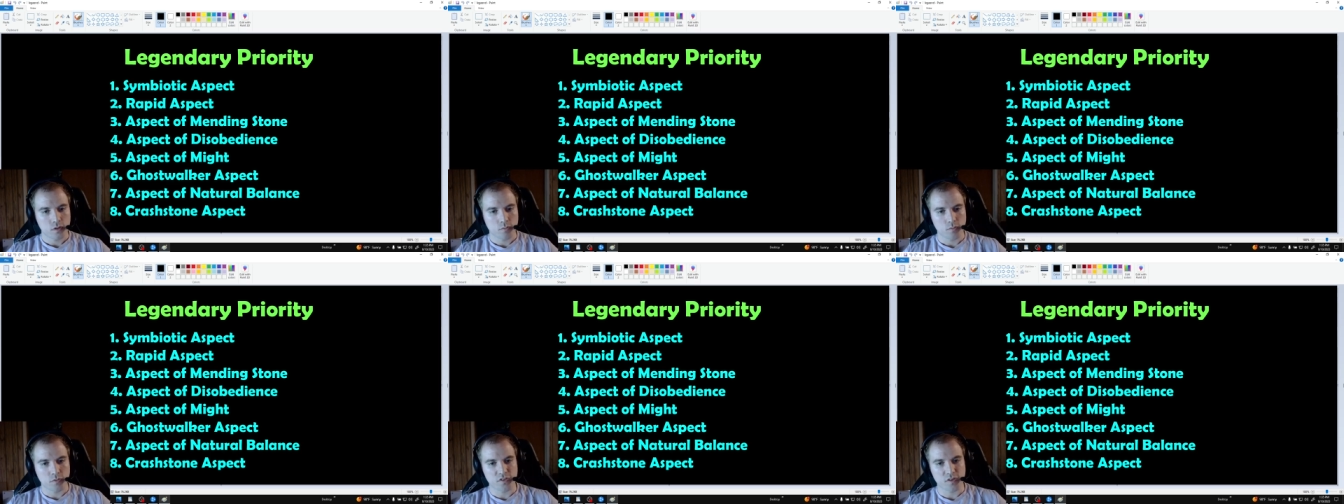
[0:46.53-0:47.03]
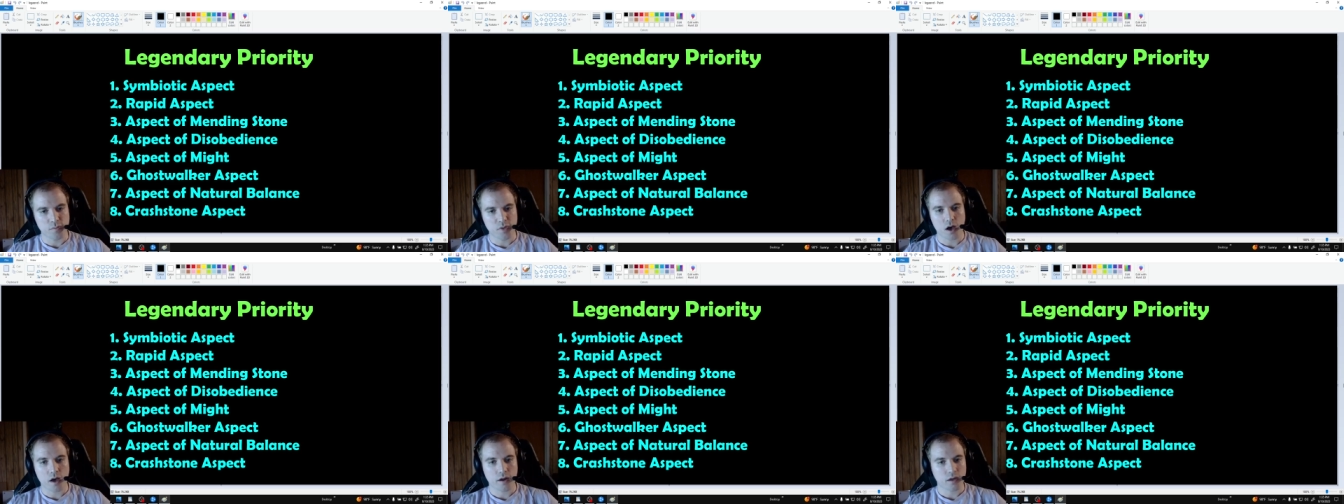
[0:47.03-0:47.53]
The
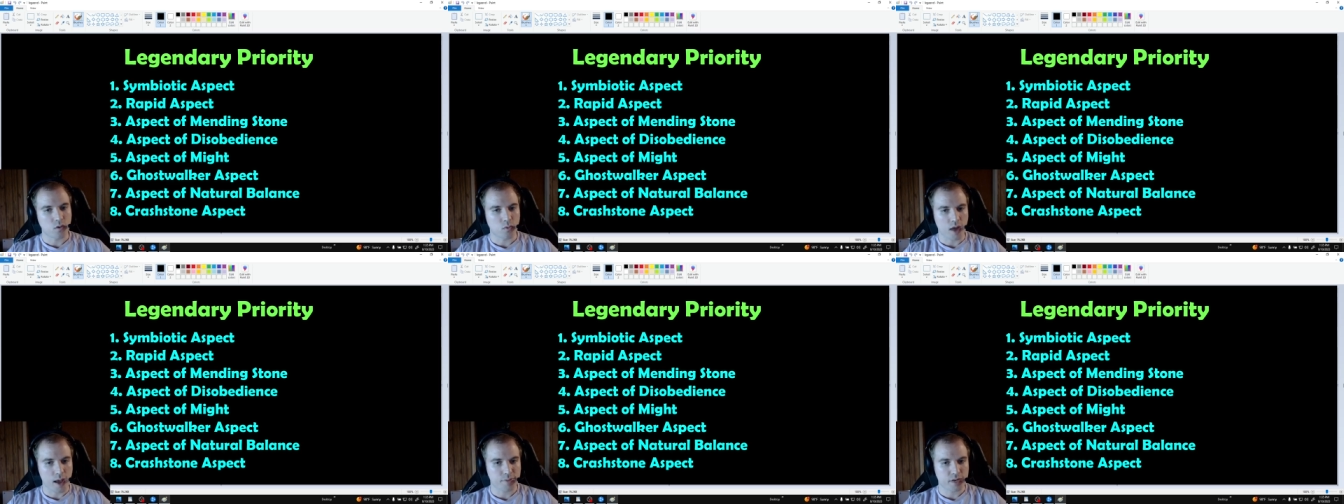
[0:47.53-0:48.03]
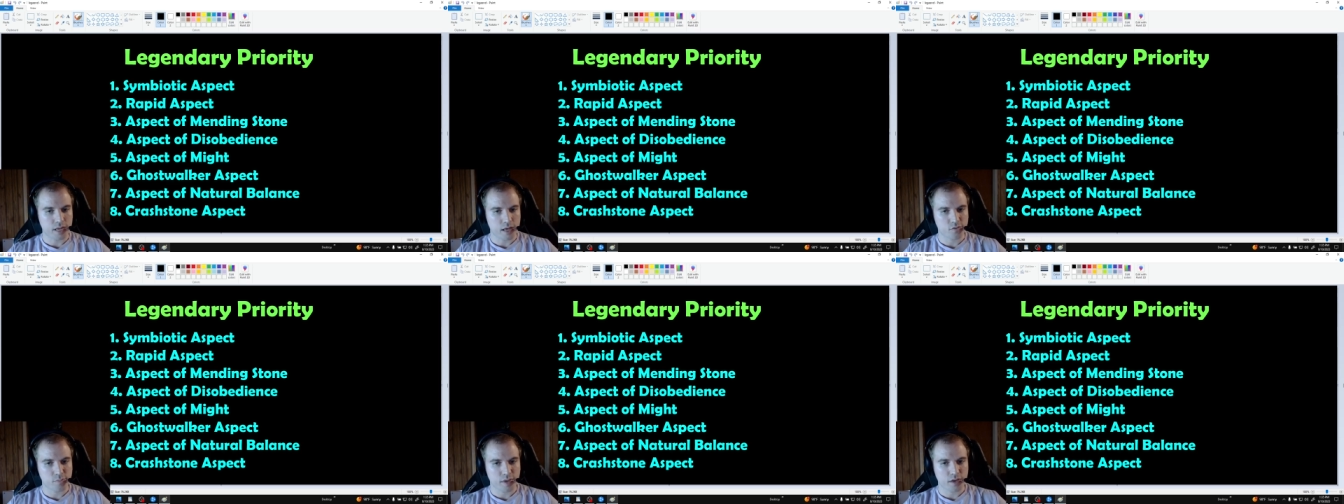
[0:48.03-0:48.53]
symbiotic and rapid
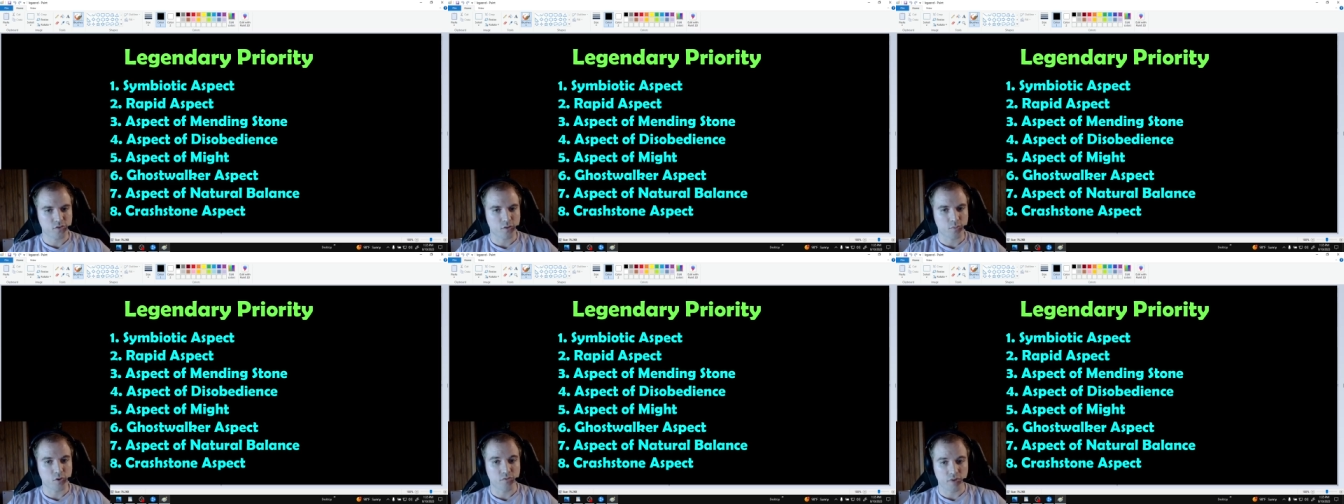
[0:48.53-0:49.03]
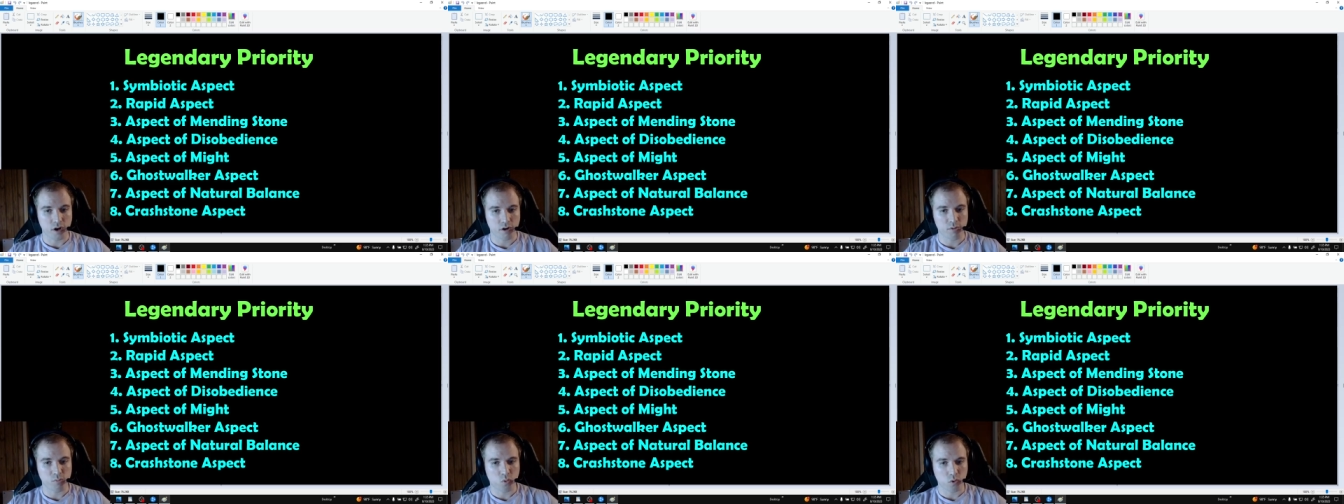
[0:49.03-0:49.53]
aspects are both very
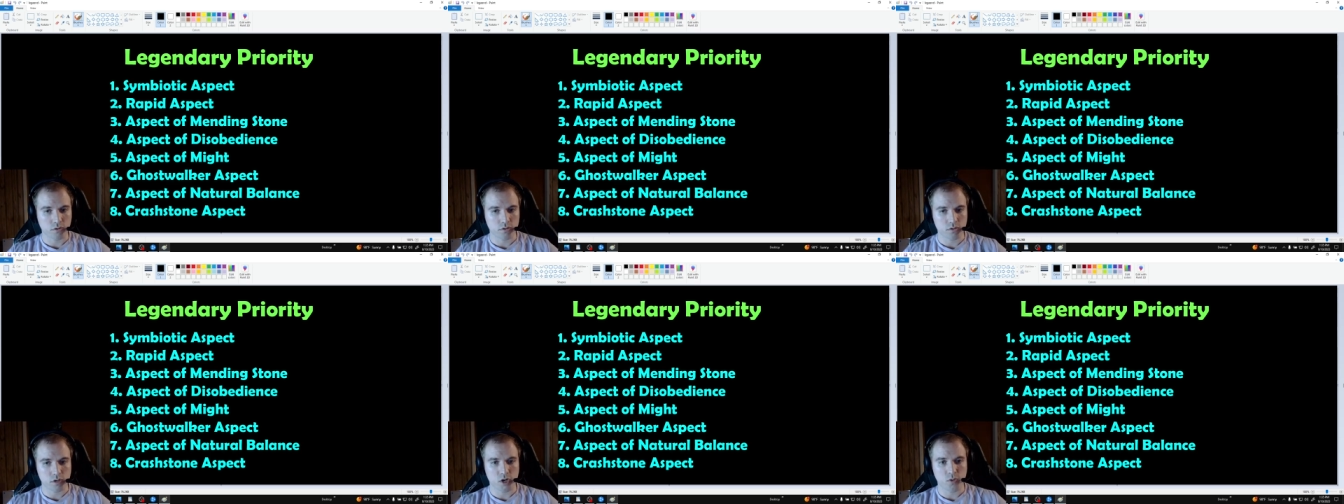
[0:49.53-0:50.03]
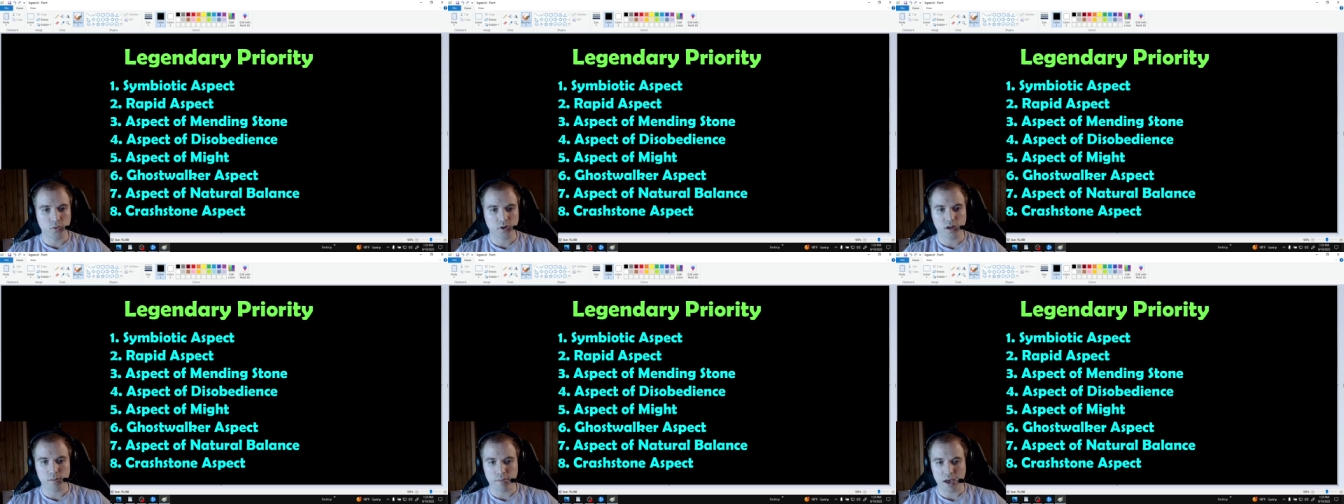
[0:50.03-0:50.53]
important, and you want to
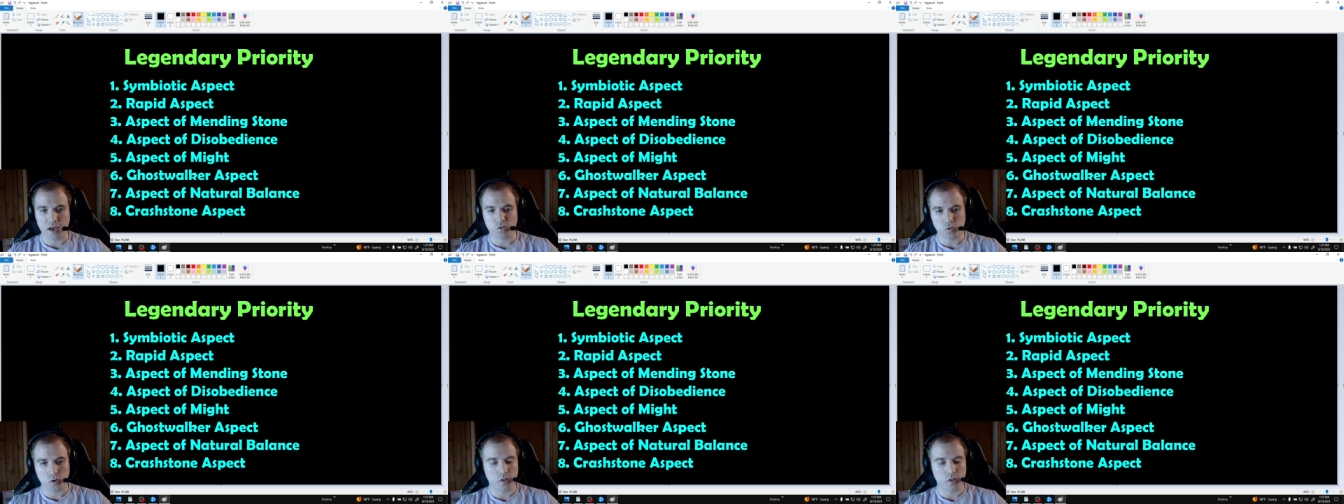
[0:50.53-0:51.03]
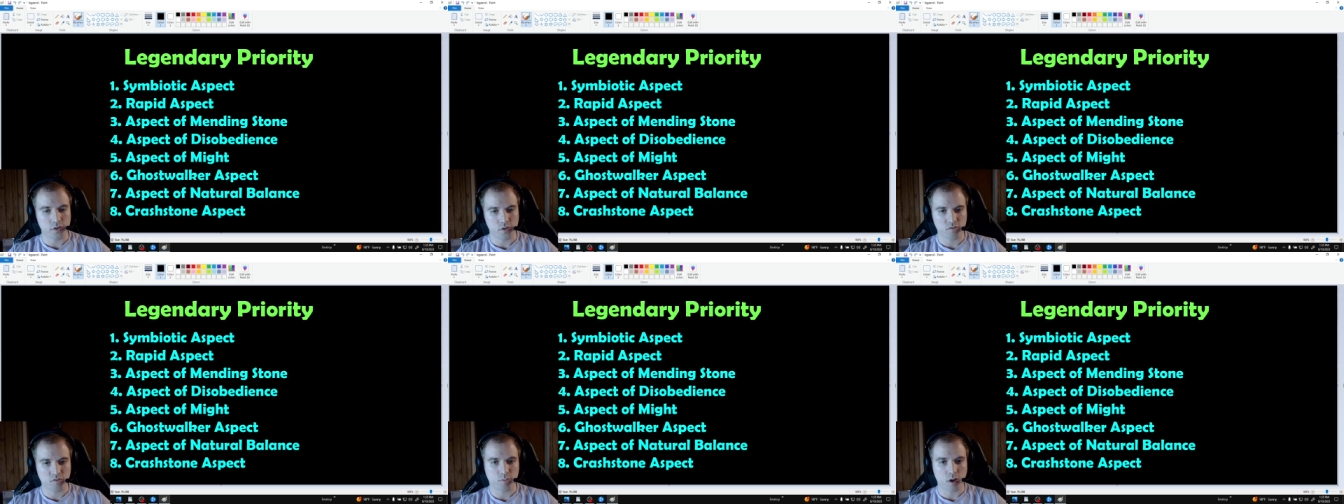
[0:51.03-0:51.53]
get a max roll on these
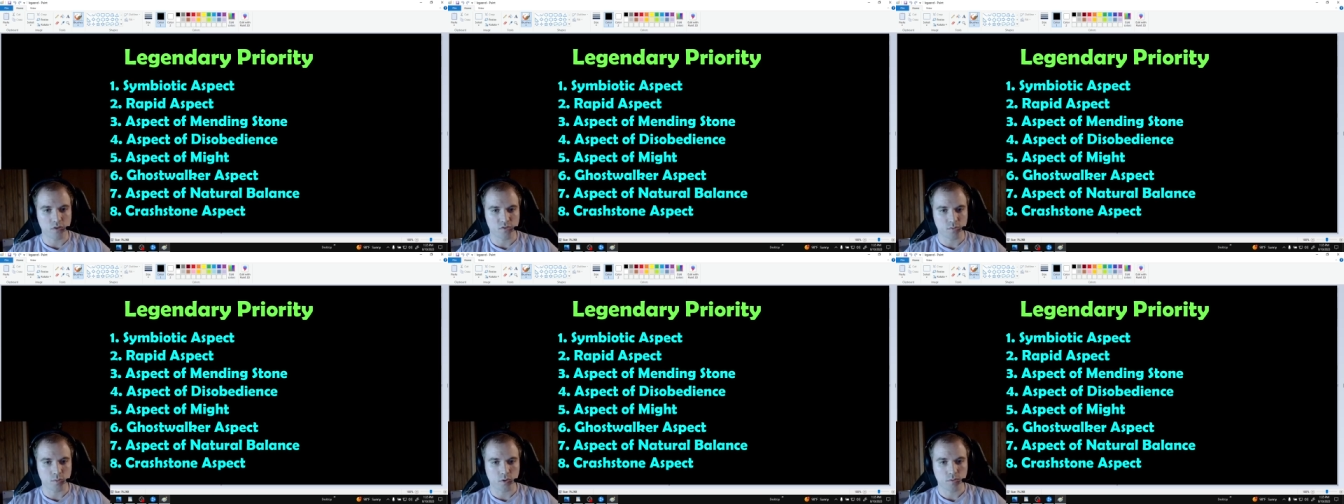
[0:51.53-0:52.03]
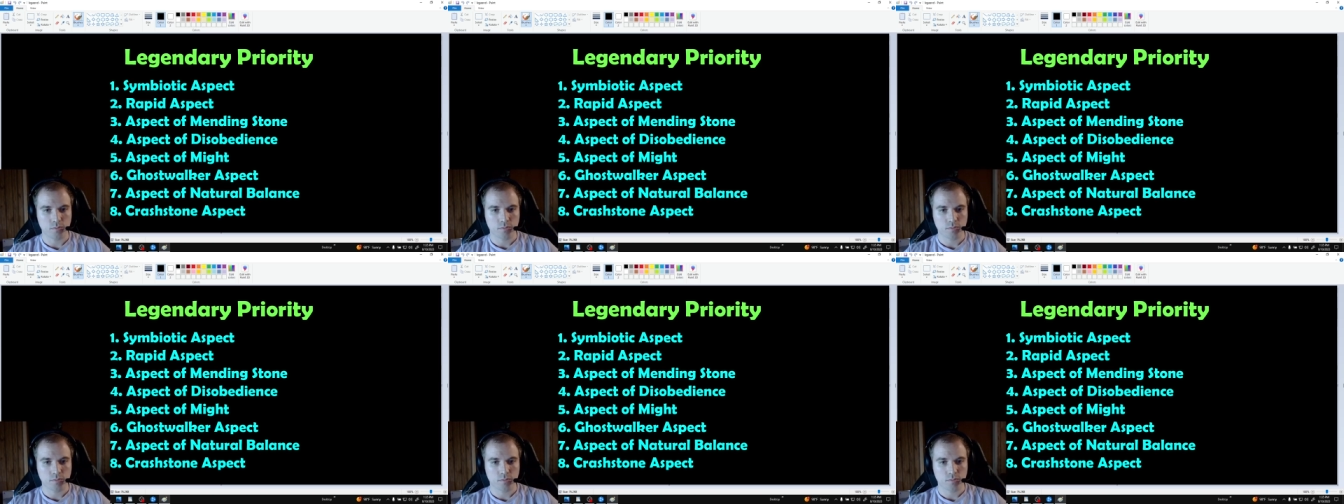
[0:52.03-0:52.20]
if possible